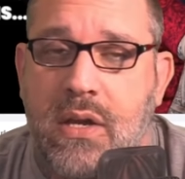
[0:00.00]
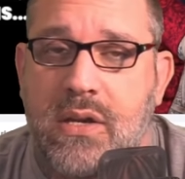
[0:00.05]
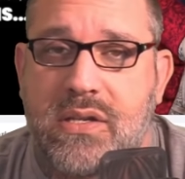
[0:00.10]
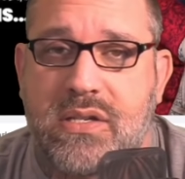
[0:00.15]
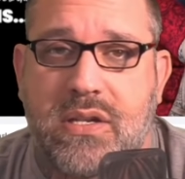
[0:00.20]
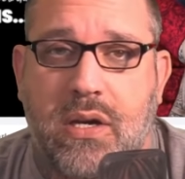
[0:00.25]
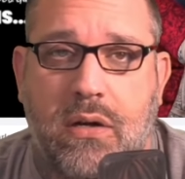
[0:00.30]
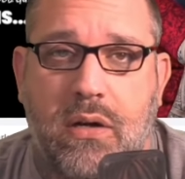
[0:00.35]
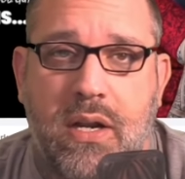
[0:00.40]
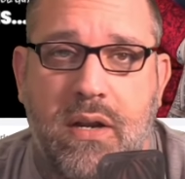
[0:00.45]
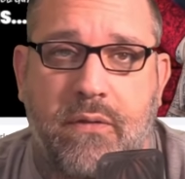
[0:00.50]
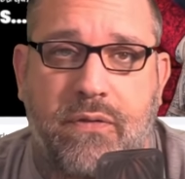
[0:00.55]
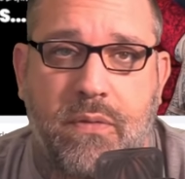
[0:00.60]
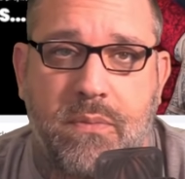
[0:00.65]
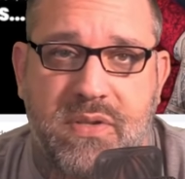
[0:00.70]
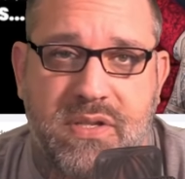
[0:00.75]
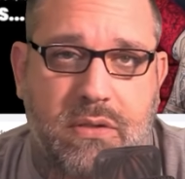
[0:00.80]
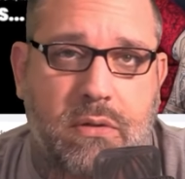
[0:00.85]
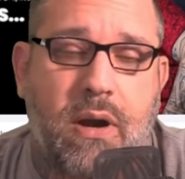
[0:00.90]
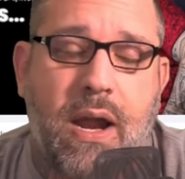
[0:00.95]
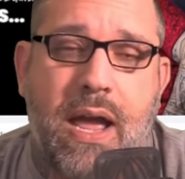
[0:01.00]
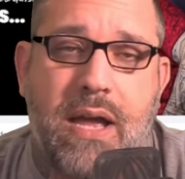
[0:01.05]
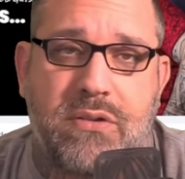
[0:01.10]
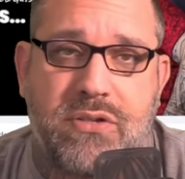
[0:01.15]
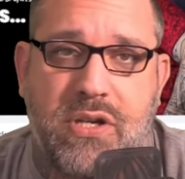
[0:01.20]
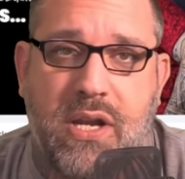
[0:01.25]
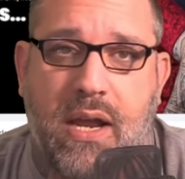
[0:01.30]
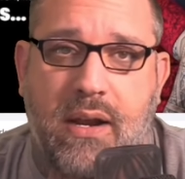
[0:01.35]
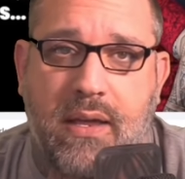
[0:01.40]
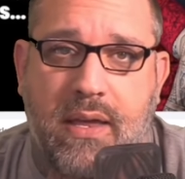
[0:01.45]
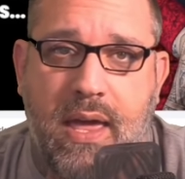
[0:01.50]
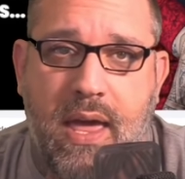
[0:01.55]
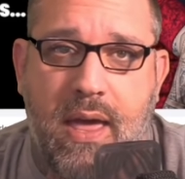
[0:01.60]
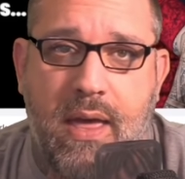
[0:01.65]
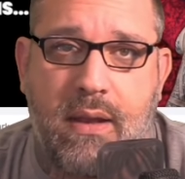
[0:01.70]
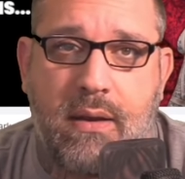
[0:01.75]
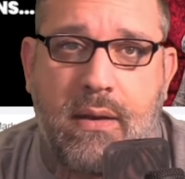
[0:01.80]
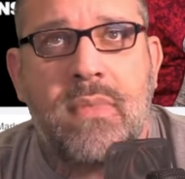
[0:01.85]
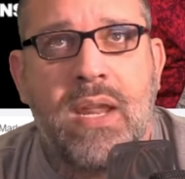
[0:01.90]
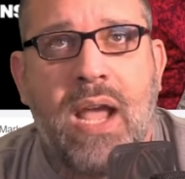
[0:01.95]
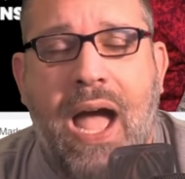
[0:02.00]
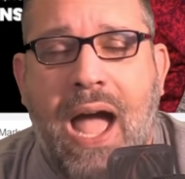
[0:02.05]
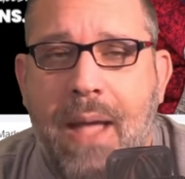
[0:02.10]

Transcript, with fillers: starting from scratch yet again.